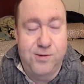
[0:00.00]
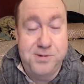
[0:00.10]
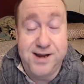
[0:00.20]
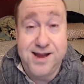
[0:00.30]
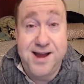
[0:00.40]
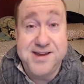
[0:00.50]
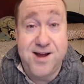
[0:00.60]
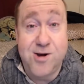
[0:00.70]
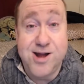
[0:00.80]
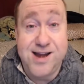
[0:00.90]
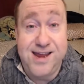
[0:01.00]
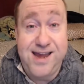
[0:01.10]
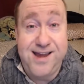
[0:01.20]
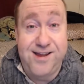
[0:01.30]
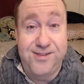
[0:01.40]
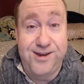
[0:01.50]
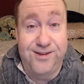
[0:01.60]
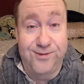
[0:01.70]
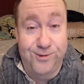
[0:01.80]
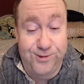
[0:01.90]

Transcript: but I got $1.98 out of the deal,